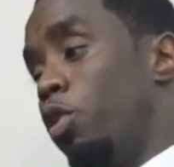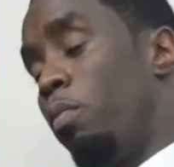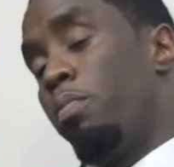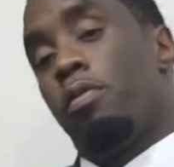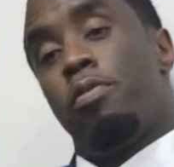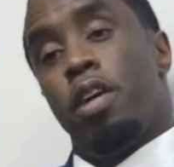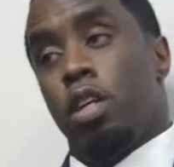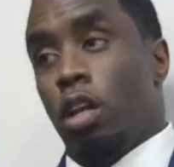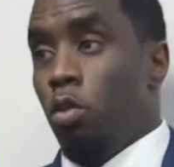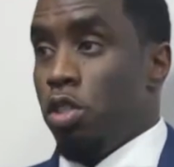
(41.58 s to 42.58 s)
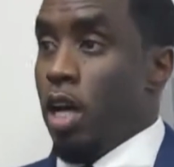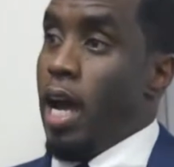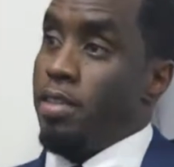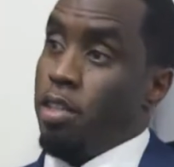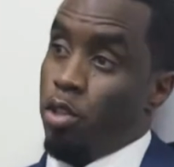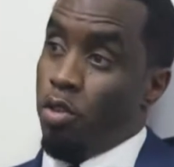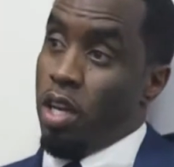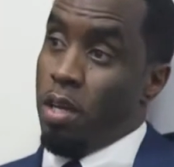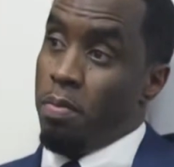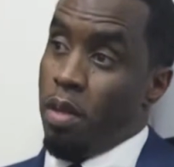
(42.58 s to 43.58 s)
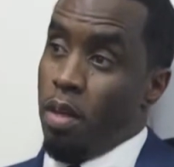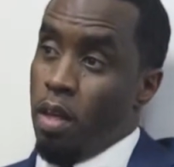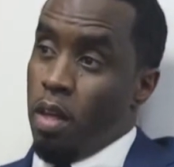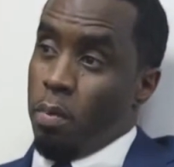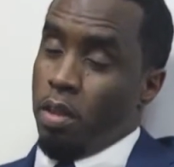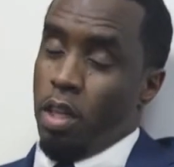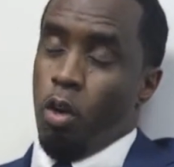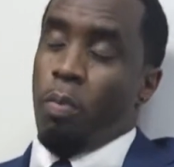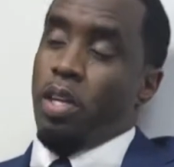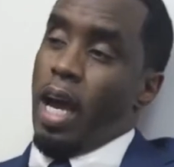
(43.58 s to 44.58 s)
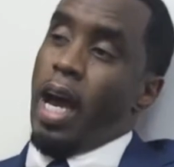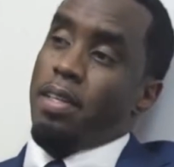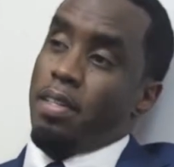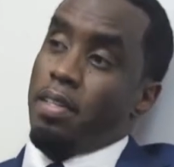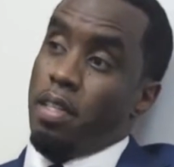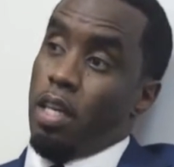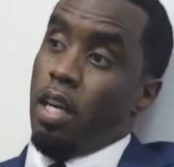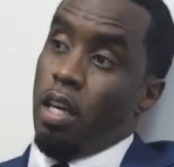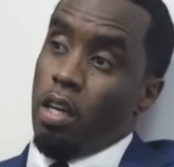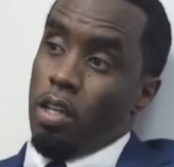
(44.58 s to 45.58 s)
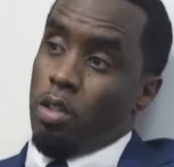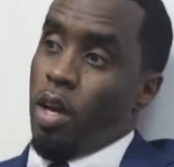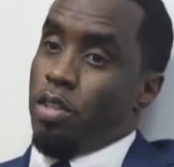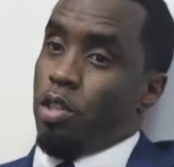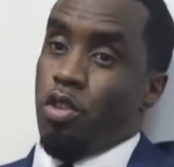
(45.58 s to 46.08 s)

"Don't be afraid to close your eyes and dream, but then open your eyes and see." So as a